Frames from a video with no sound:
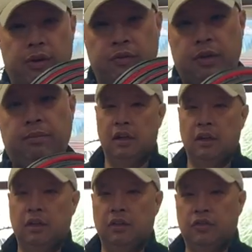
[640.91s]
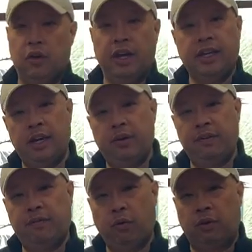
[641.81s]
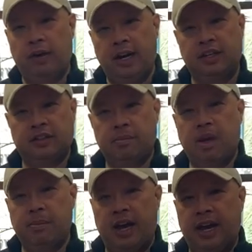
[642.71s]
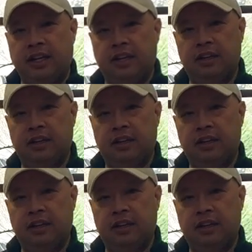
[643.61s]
of them. So I carry 4 rackets in my bag,